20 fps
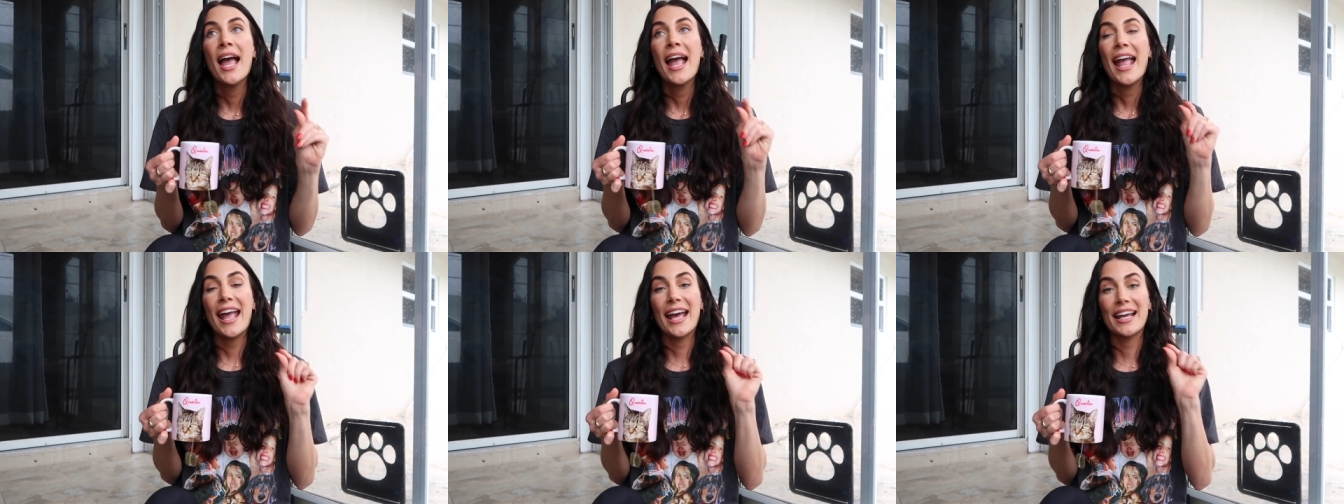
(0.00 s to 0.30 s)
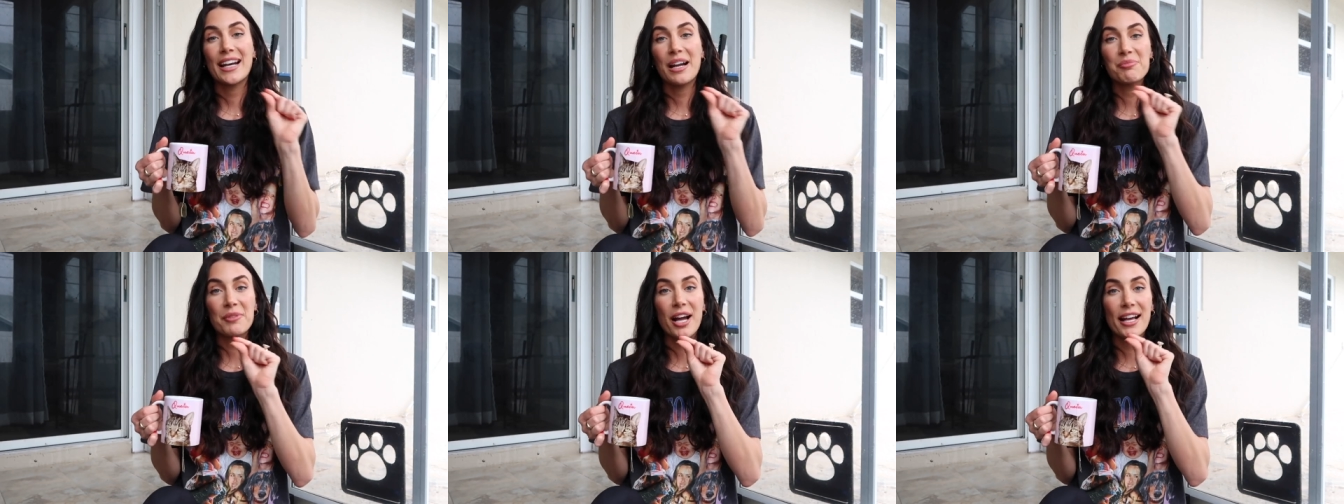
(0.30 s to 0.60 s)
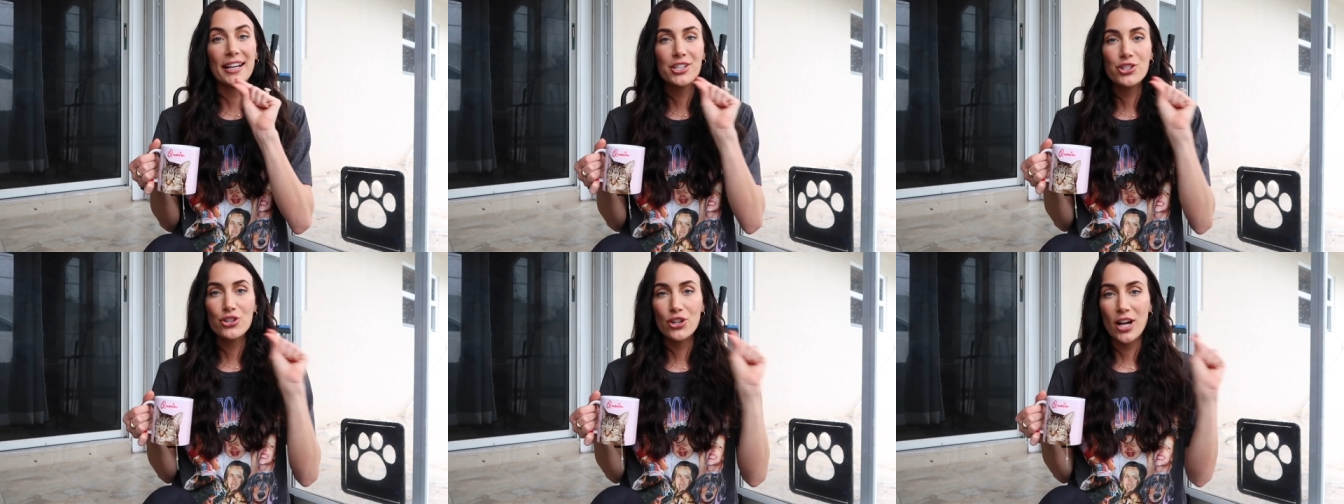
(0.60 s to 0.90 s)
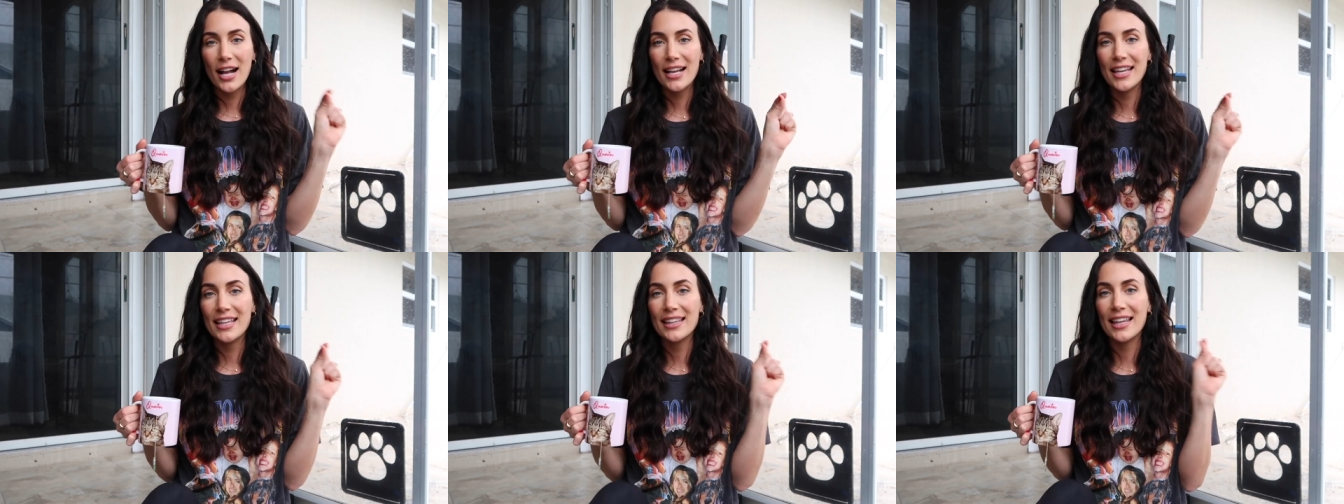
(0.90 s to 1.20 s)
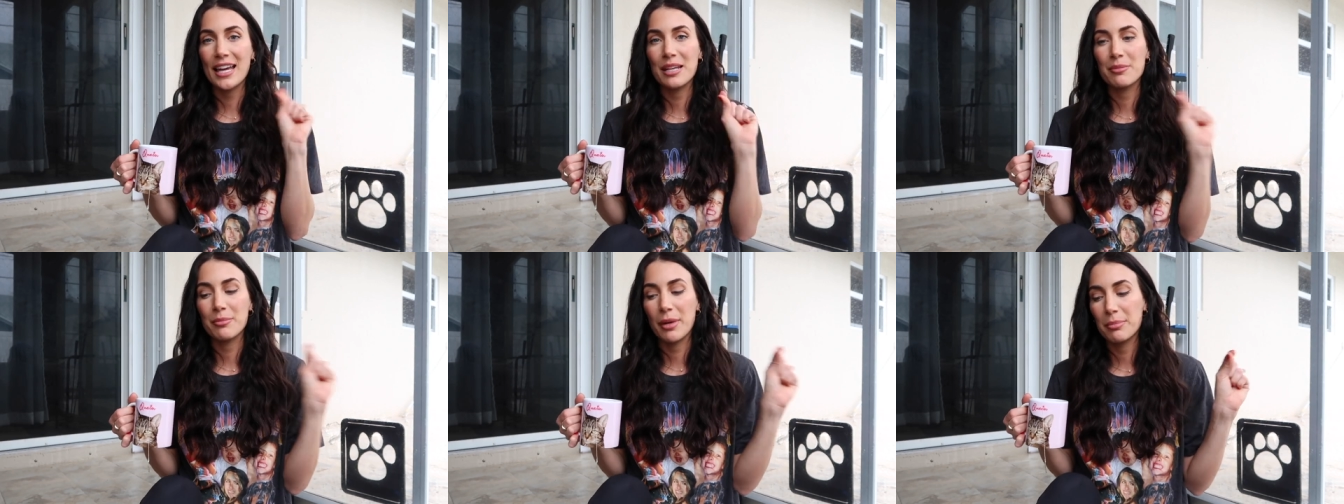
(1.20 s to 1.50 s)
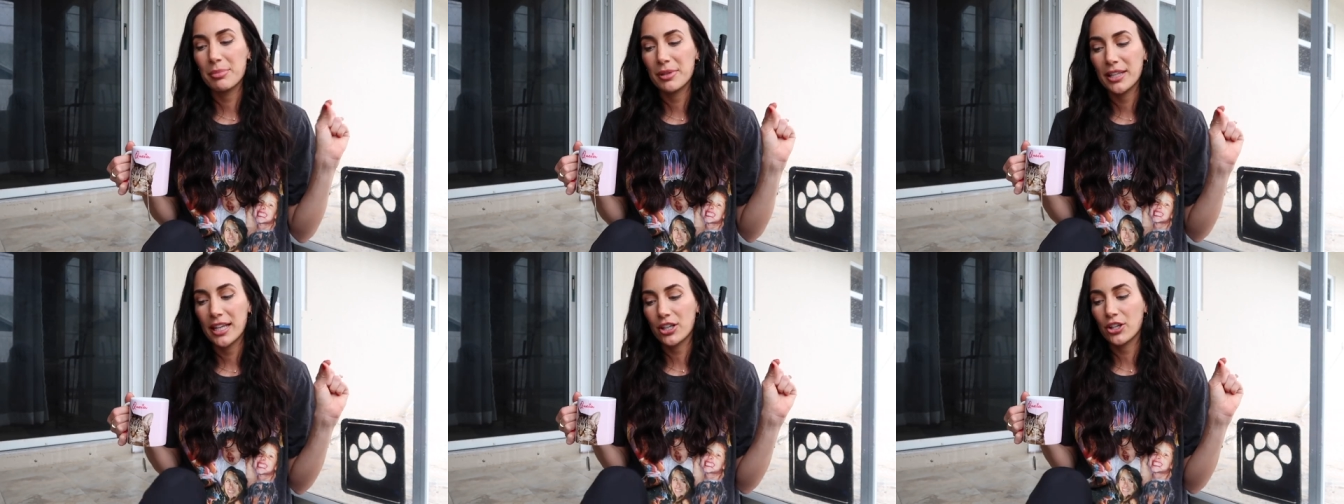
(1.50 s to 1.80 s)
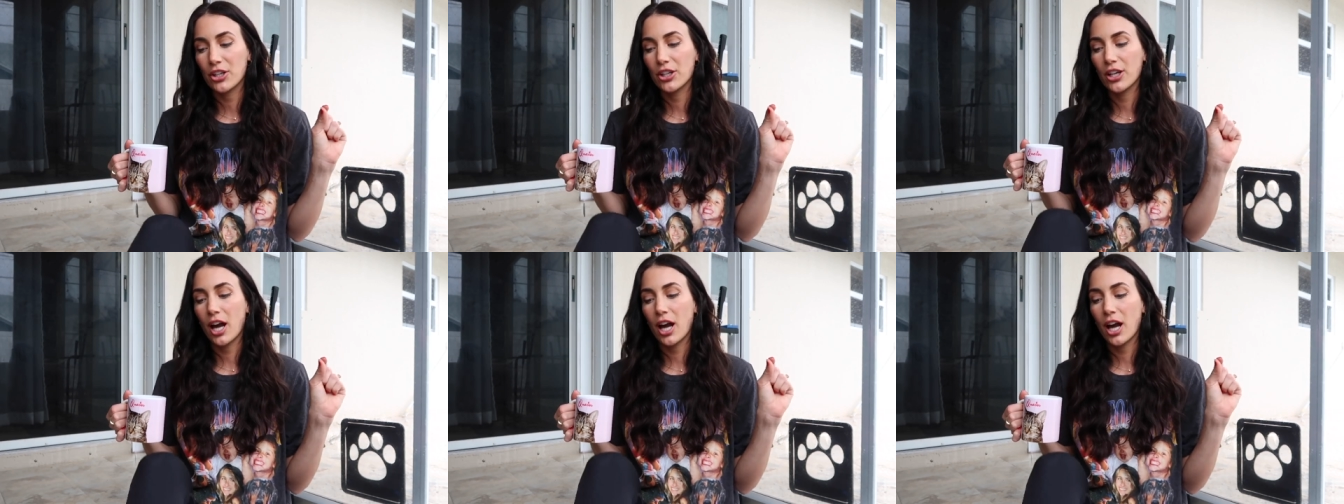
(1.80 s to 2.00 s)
And I'm kind of tracking that in my planner,